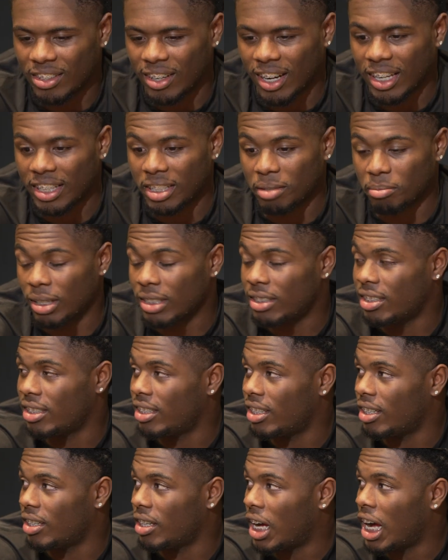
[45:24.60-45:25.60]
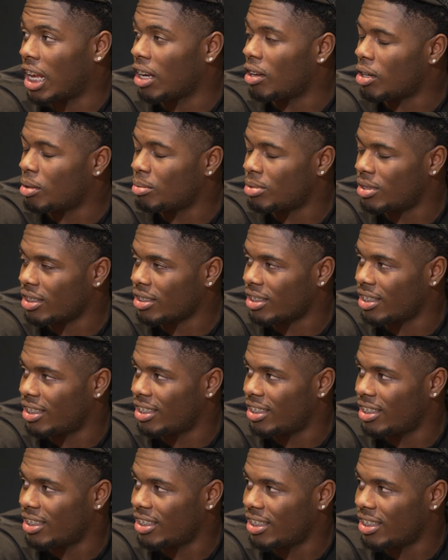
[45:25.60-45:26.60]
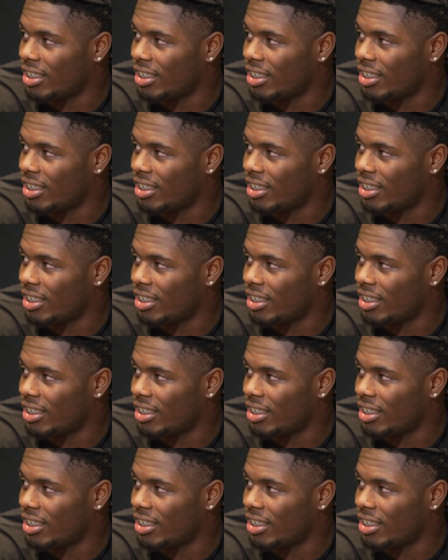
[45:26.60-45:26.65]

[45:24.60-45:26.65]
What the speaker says: Did I get to bring to the... How long I'm stuck there?